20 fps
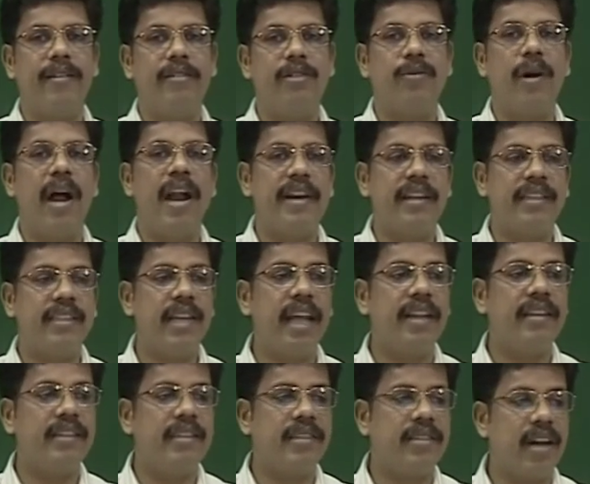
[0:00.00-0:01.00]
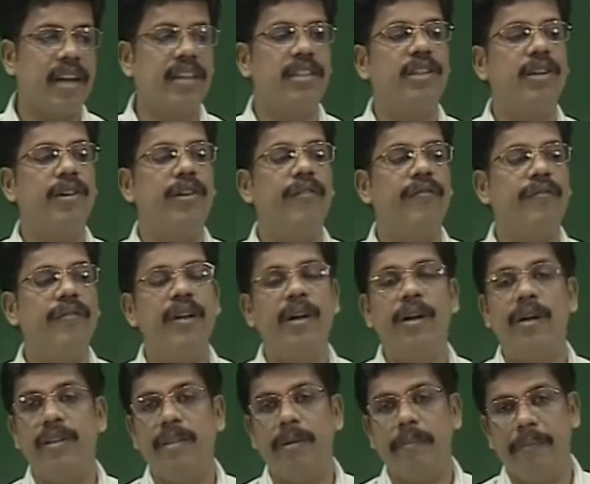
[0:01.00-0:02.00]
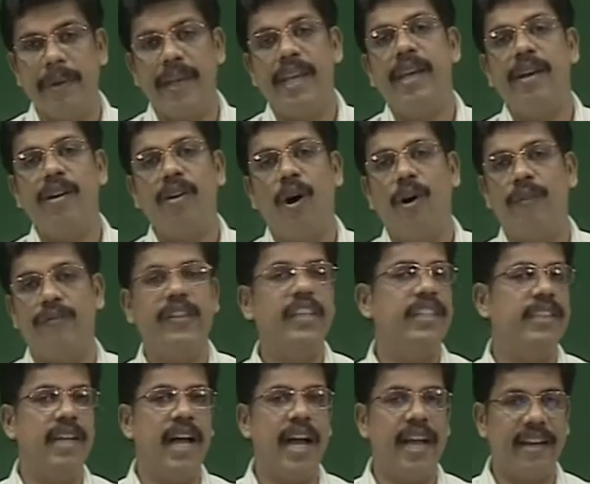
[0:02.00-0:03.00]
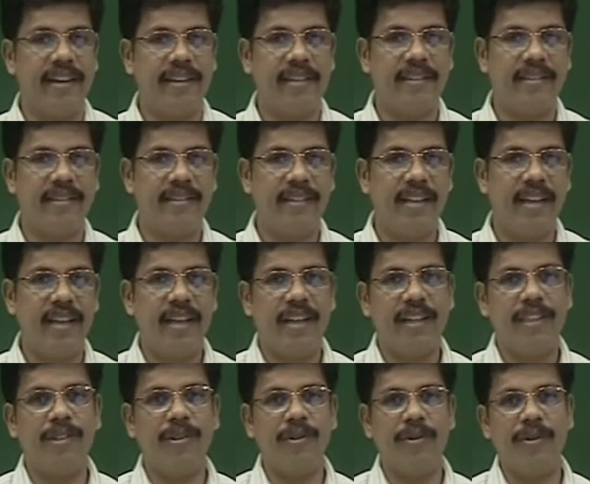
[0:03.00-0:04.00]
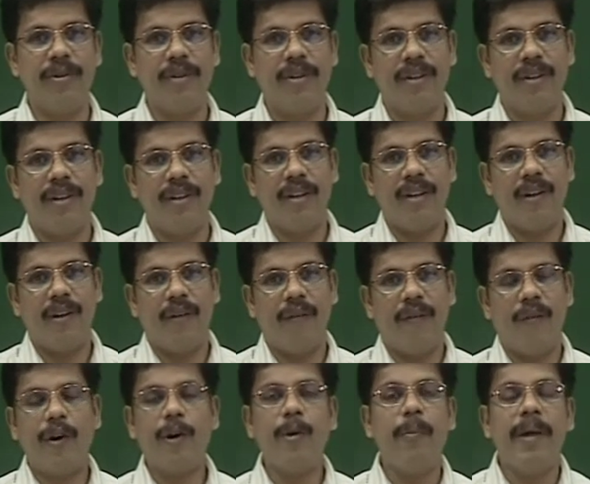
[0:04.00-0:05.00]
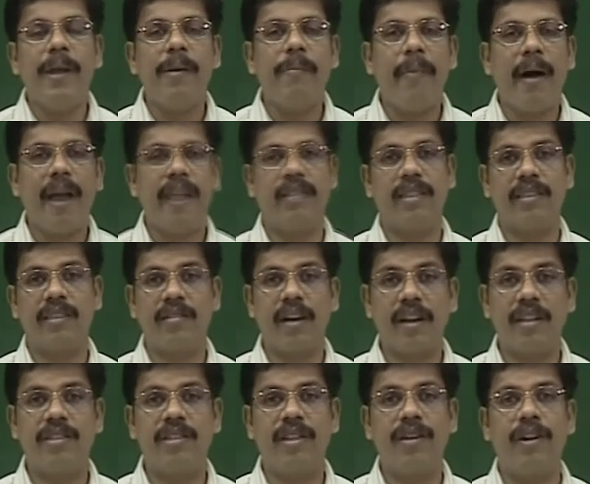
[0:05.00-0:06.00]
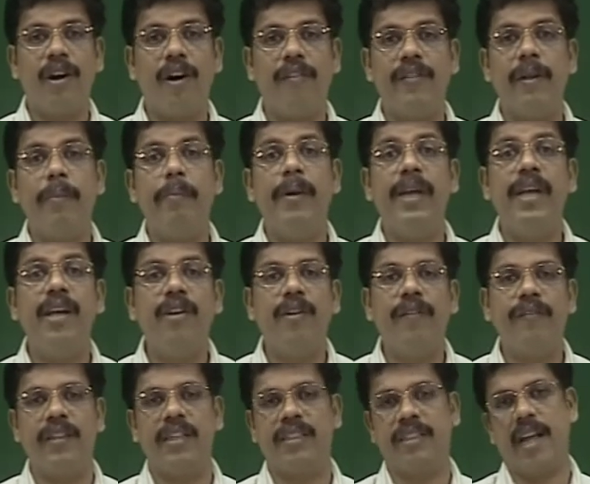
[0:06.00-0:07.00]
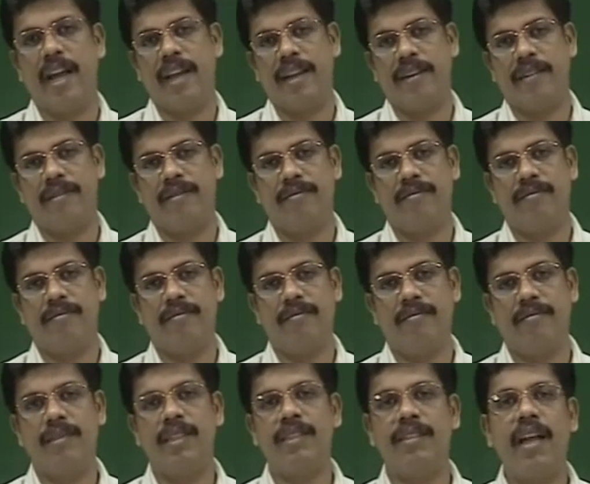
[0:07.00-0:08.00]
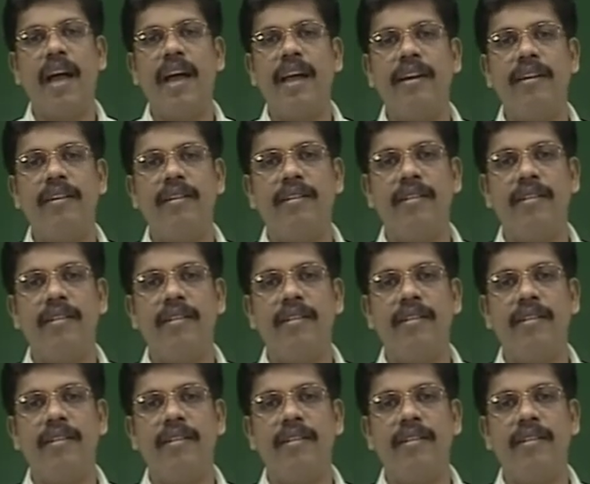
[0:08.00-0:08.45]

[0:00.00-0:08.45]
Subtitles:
to understand the structure of the being of design. So what do you mean by the structure of the being of design? Design,